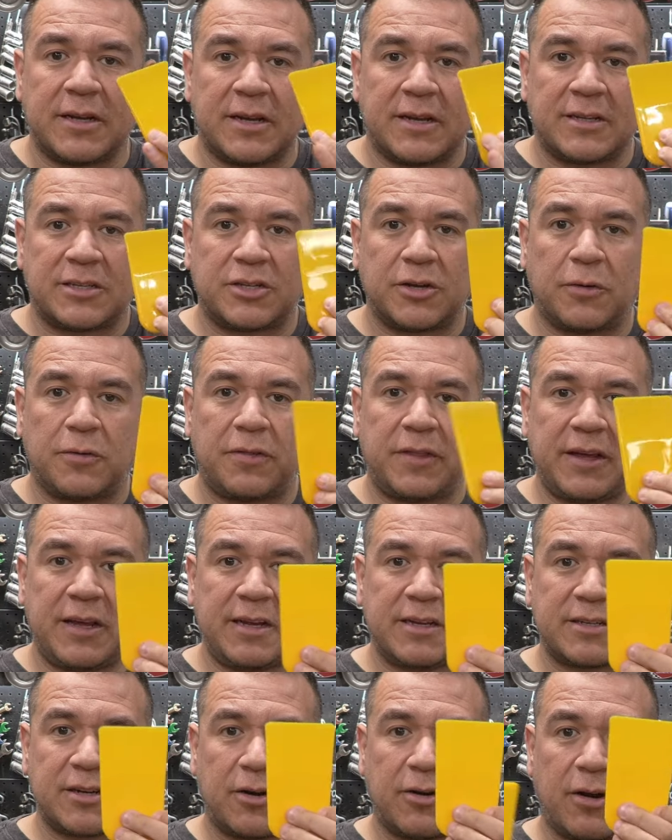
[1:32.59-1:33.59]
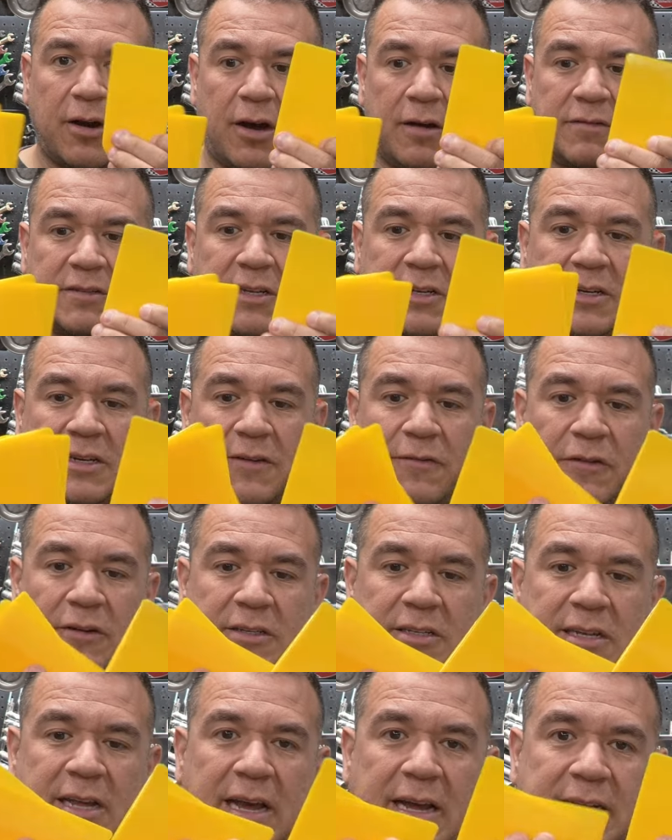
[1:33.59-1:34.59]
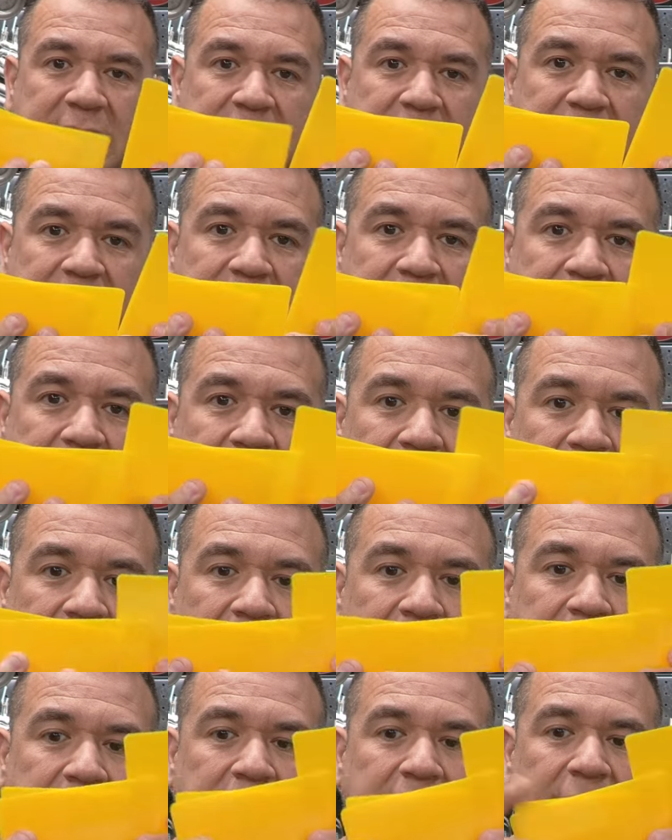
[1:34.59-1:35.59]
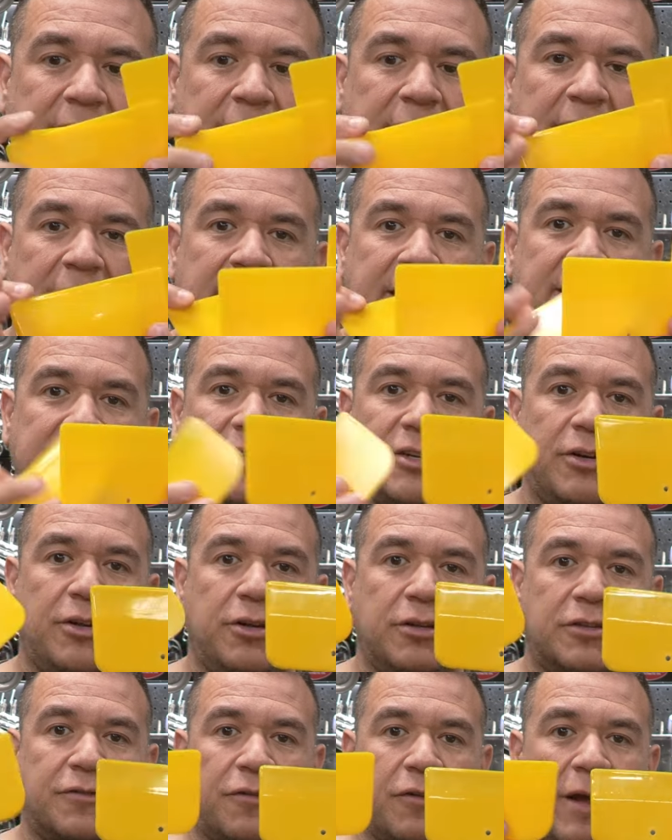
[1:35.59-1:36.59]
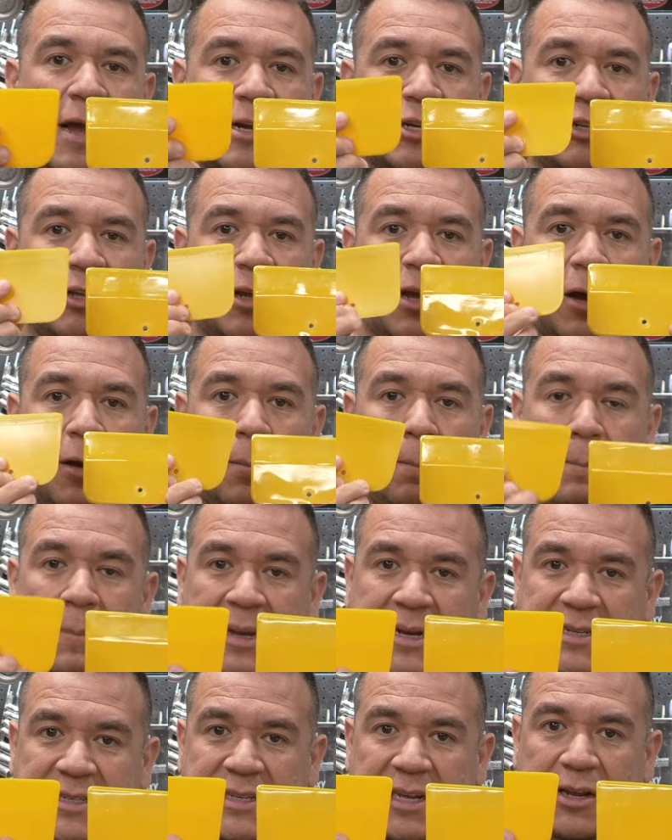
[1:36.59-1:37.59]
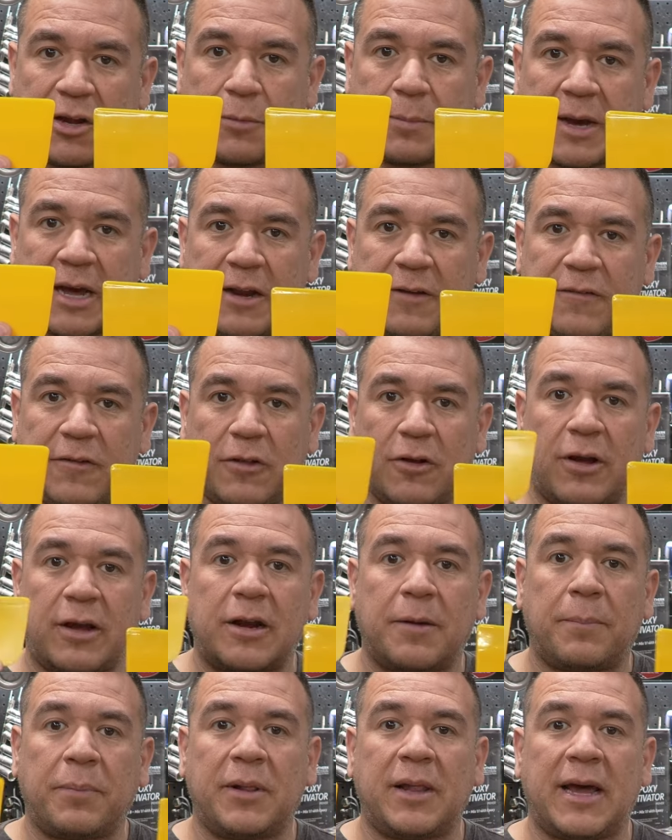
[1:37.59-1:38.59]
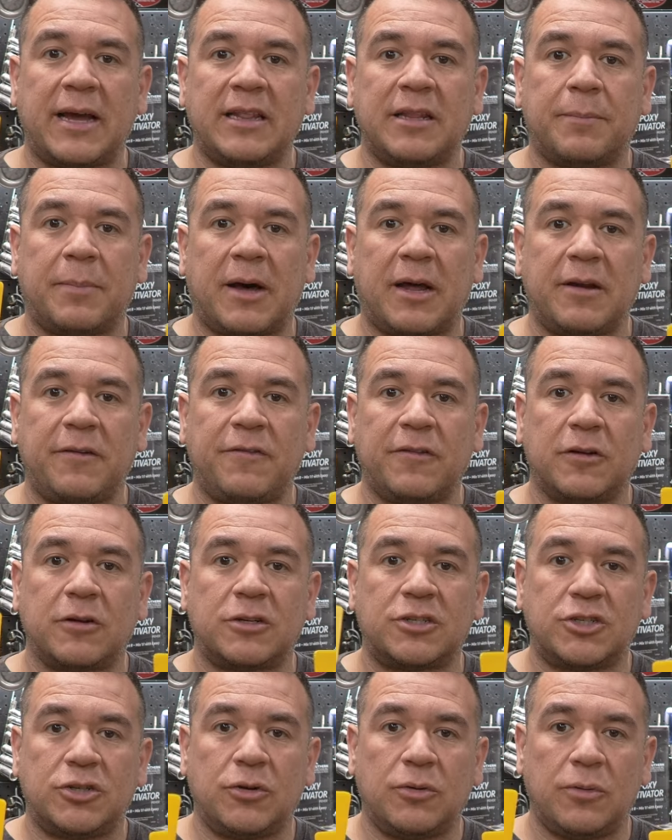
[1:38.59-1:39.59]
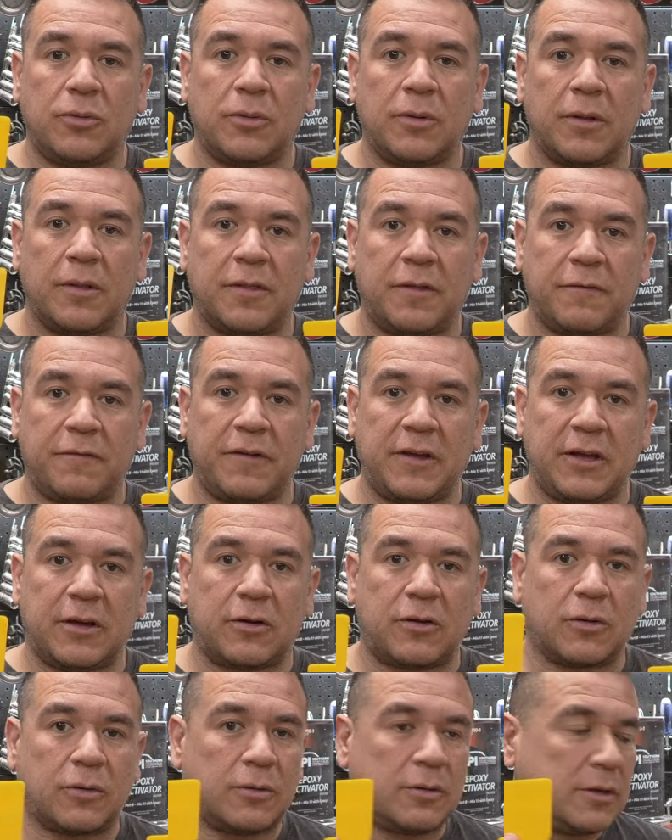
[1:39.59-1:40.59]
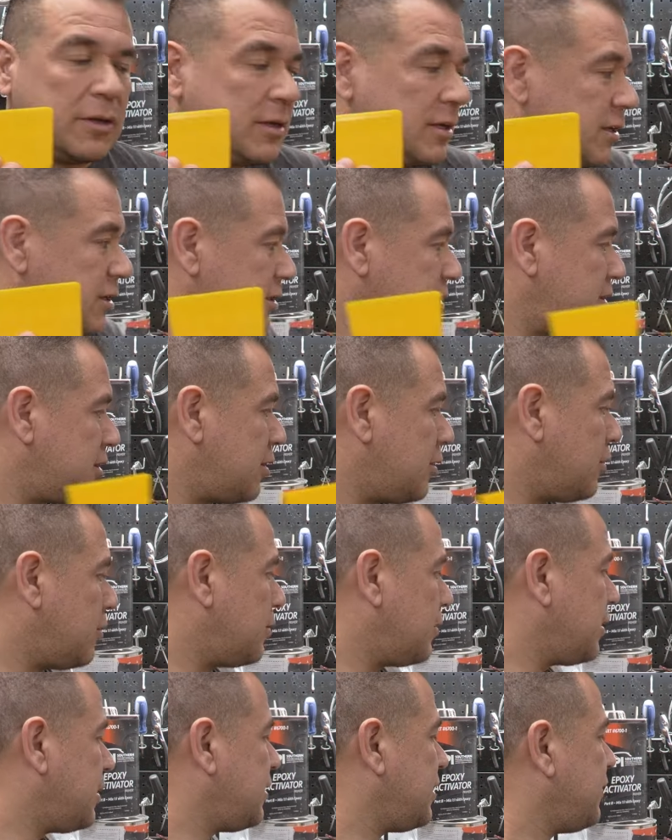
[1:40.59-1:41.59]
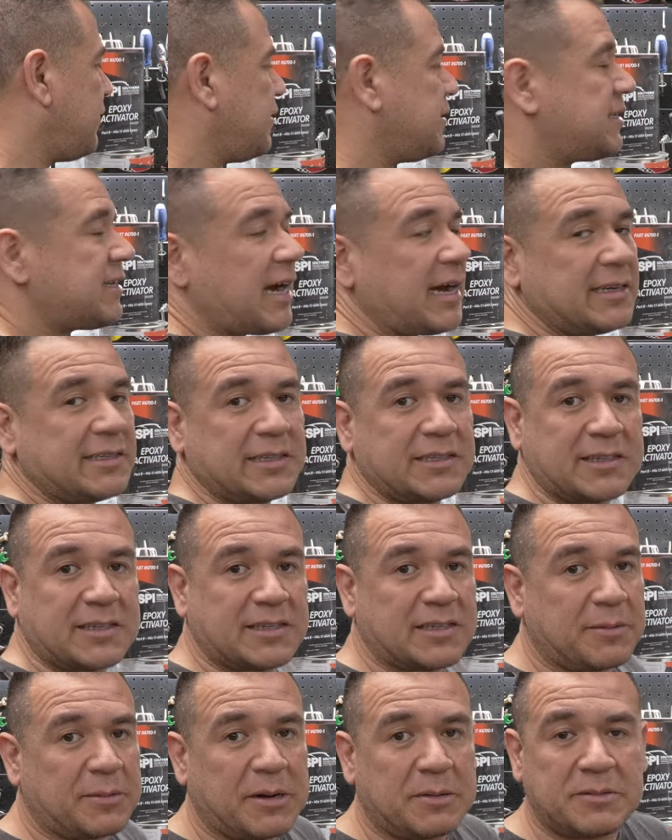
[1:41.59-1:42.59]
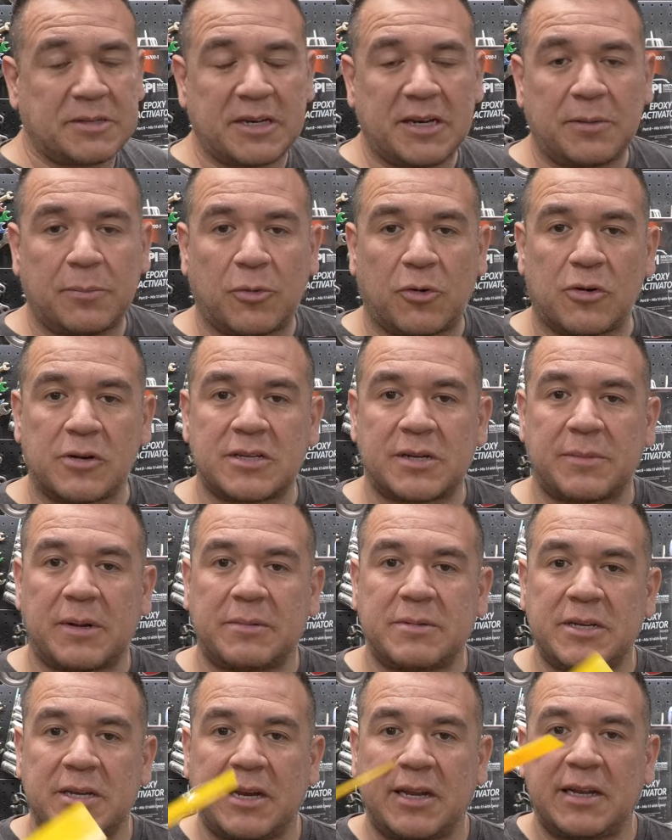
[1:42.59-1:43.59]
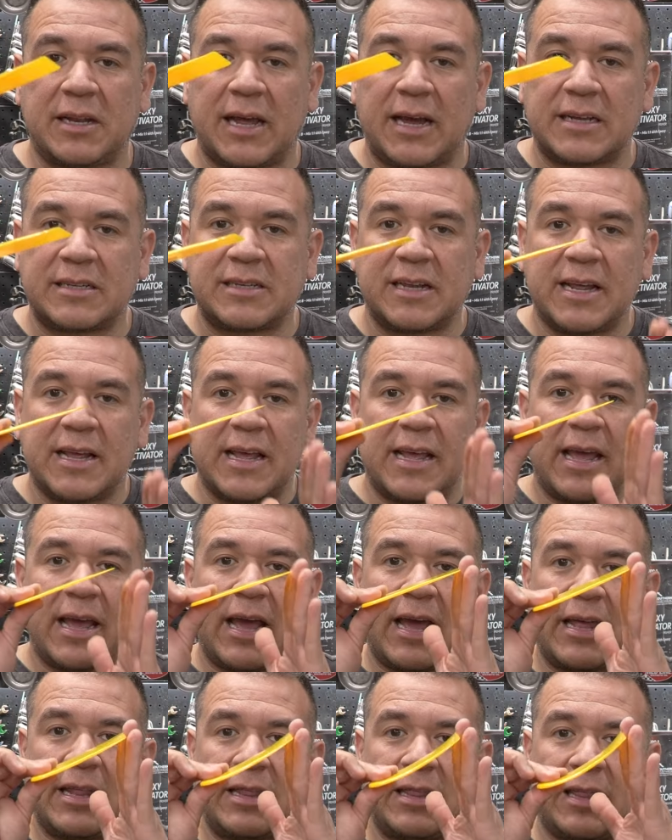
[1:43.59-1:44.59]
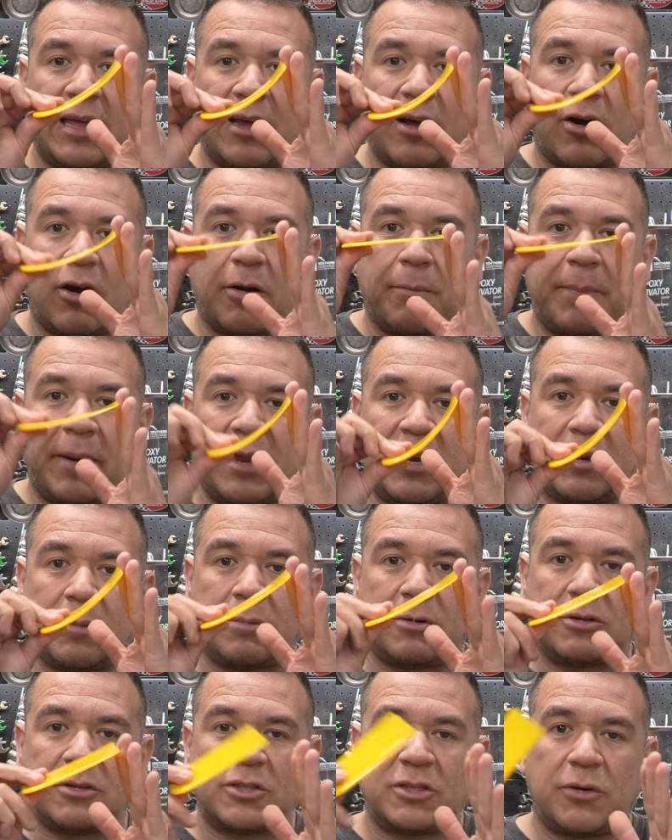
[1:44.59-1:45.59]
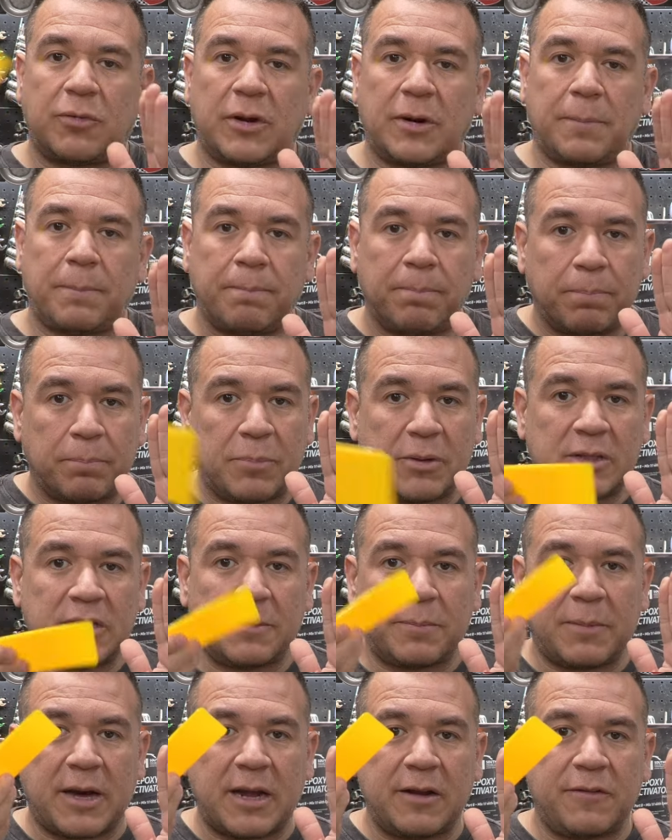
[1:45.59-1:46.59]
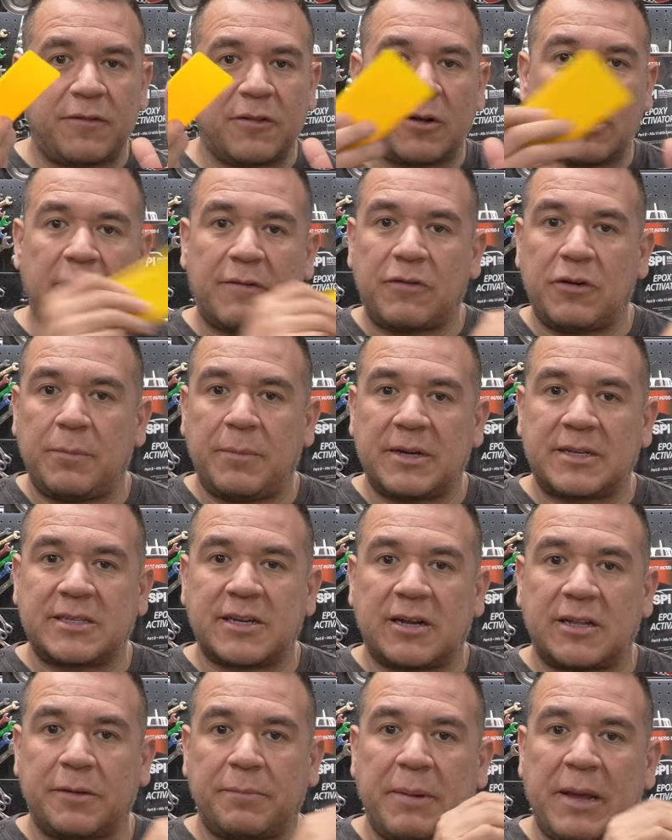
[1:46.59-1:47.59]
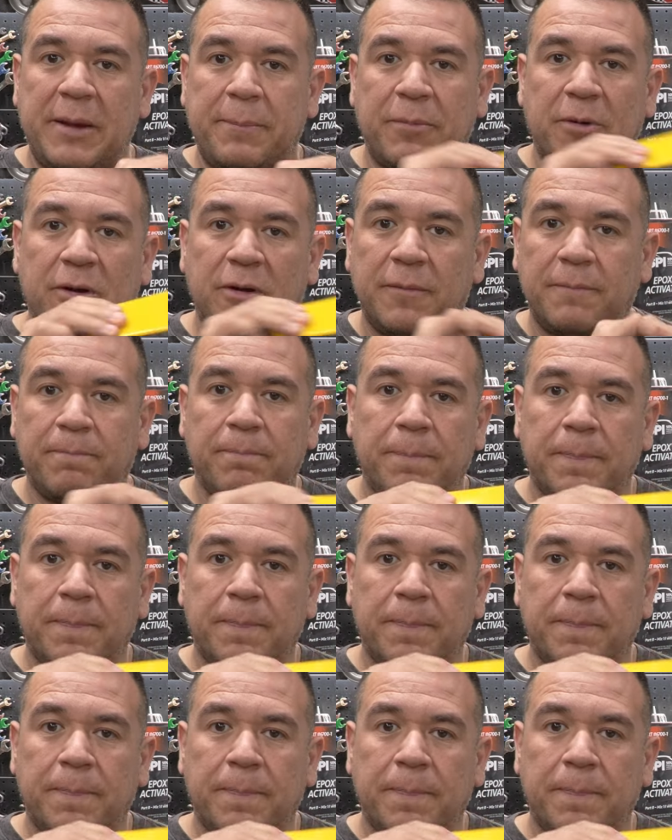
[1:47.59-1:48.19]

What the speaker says: So these are obviously different sizes, and these are used for actually mixing your body filler and applying the body filler to the vehicle. So they're different sizes because sometimes you need more, sometimes you need less, and they are bendable. So you want to put the body filler after you mix it on the paper.